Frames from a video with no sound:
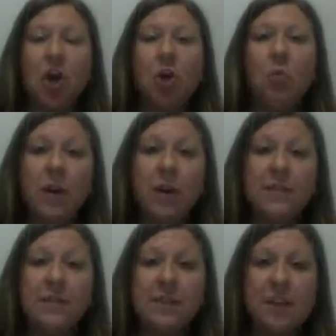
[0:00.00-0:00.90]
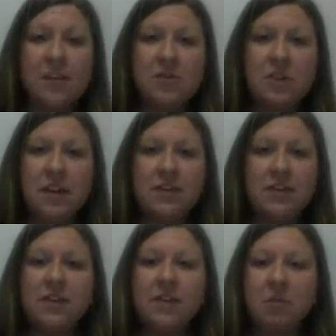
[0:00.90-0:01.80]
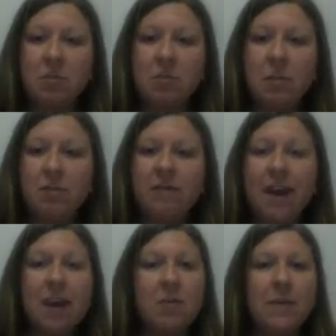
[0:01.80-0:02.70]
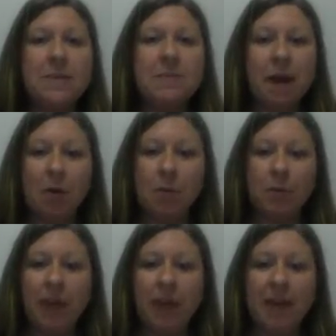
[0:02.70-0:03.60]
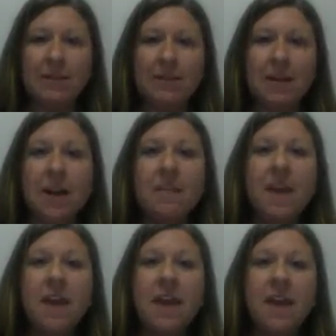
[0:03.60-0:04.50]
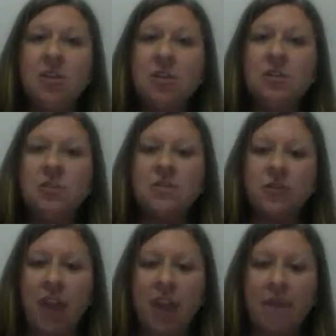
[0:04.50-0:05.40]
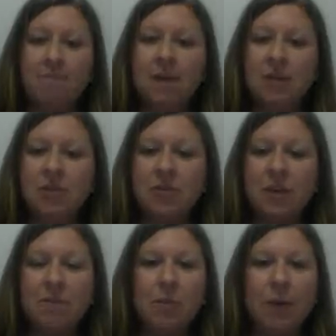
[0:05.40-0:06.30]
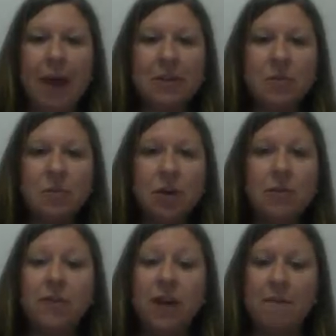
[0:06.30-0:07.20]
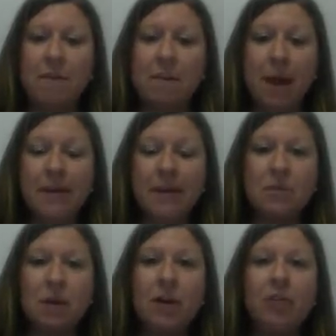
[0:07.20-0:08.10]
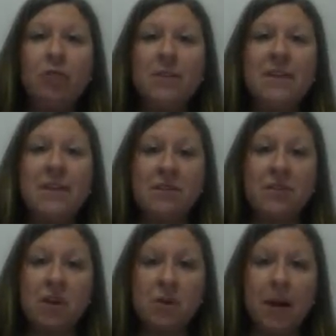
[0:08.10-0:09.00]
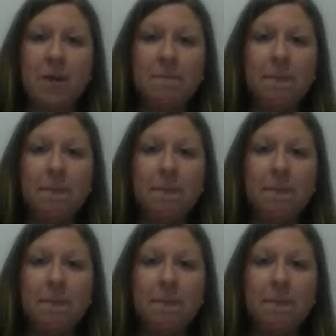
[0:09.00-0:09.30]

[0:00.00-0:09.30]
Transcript: Once they do this, they will be provided with some help links. They can choose forget my username or password, forget my password, or, and so on.